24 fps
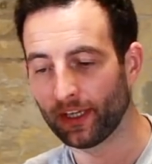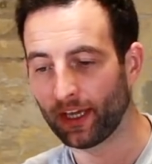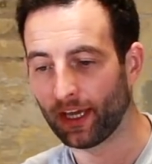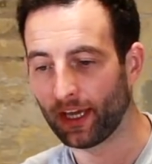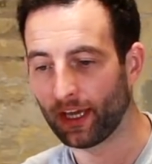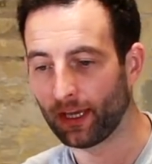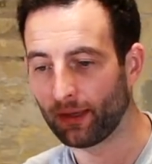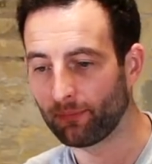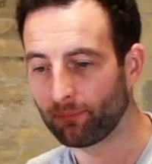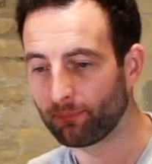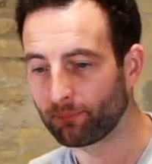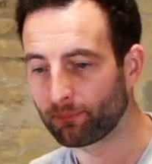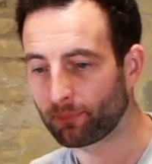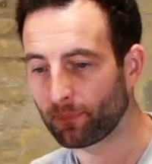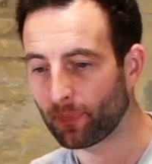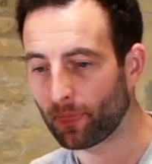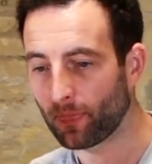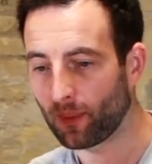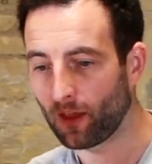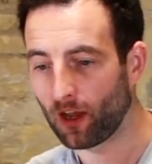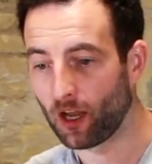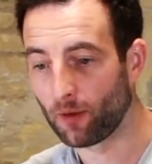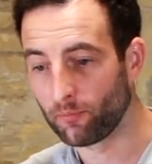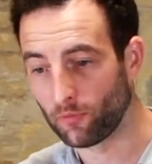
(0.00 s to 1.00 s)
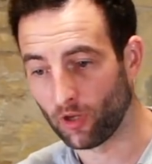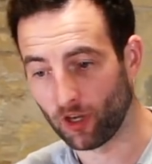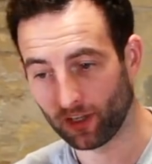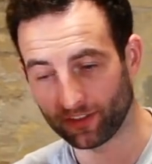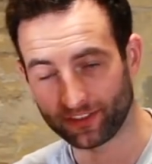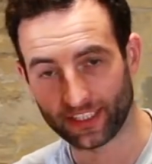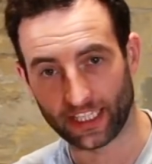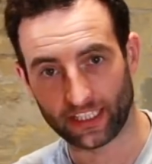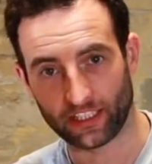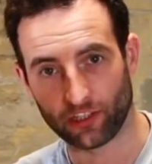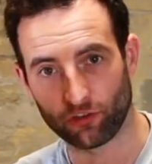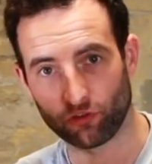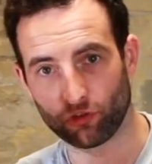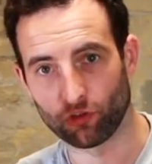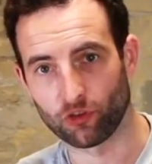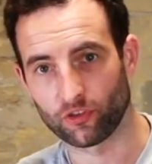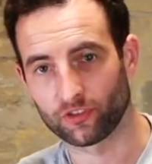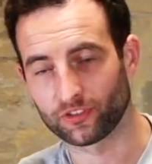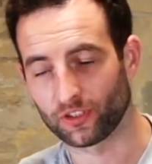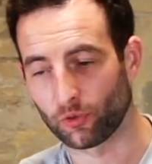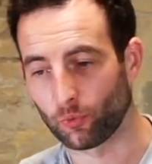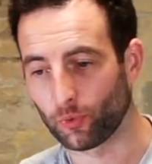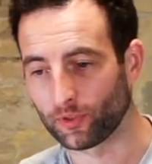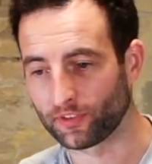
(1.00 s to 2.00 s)
I'm not exactly sure
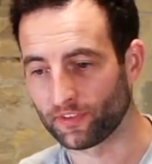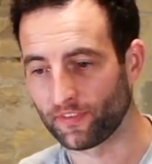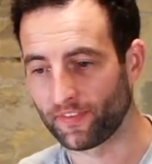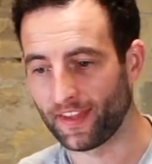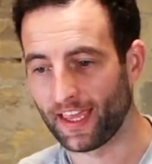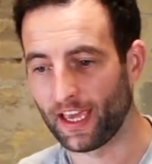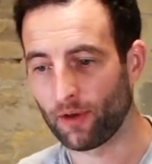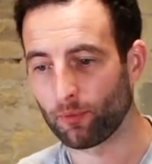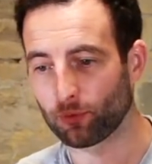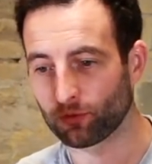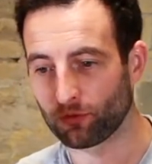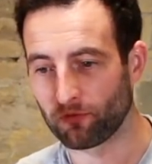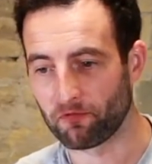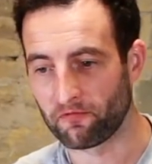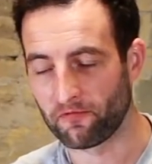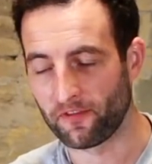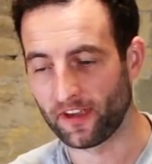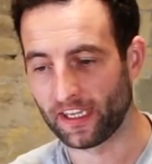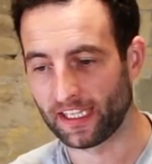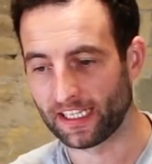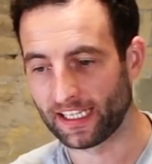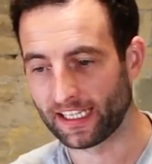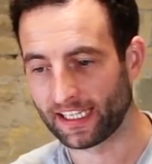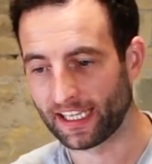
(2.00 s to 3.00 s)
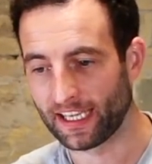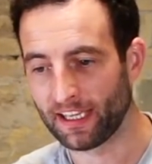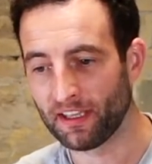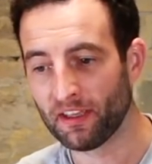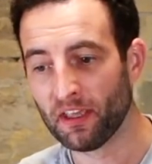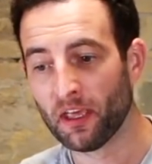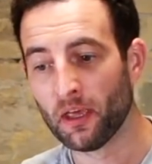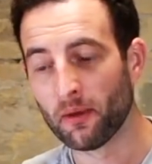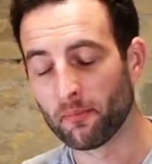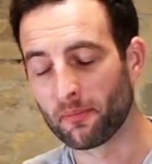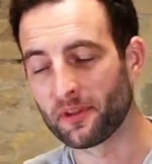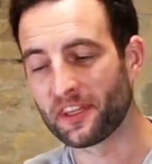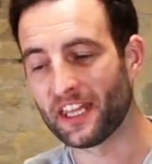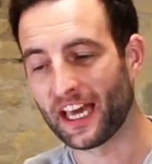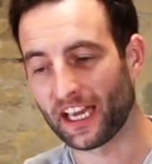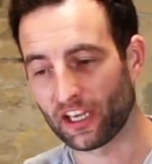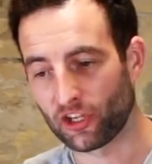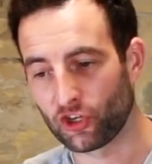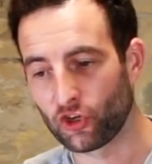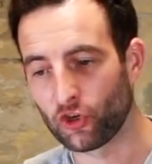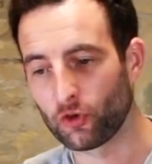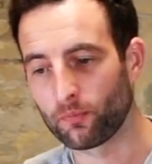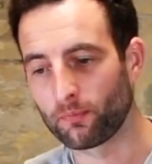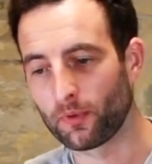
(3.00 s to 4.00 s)
because I wasn't there, wasn't feeling it, but
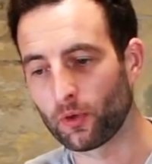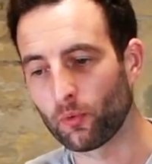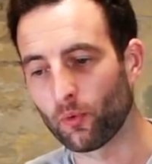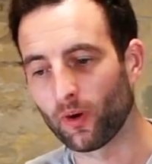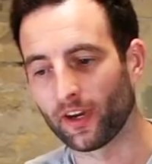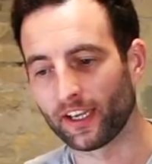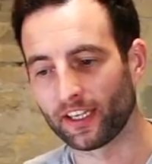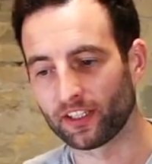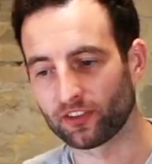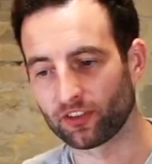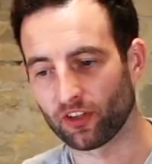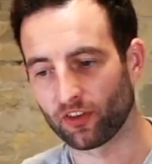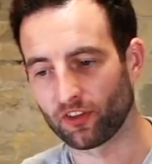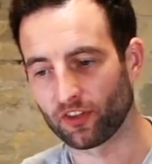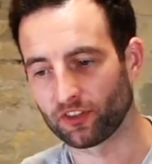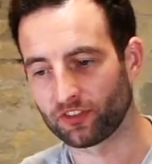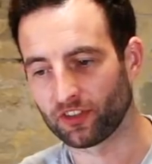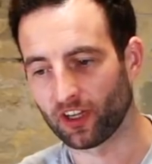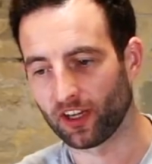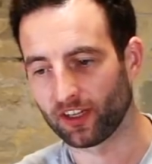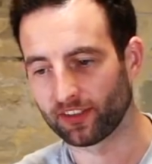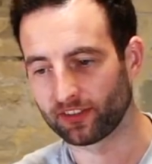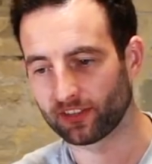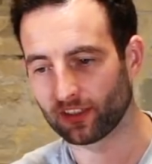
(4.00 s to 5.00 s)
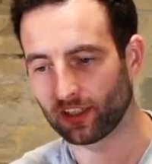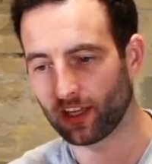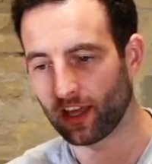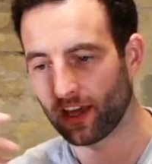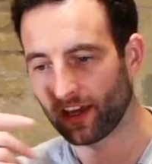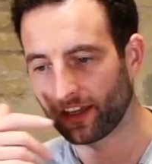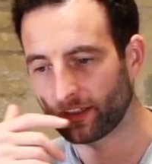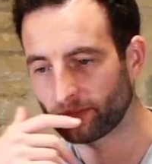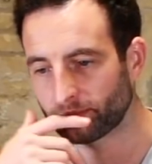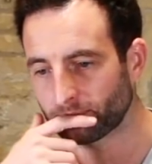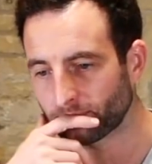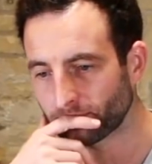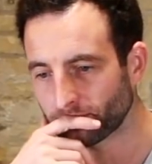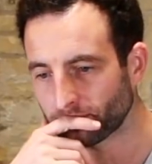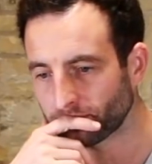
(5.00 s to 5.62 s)
that could be why he's on the tighter line.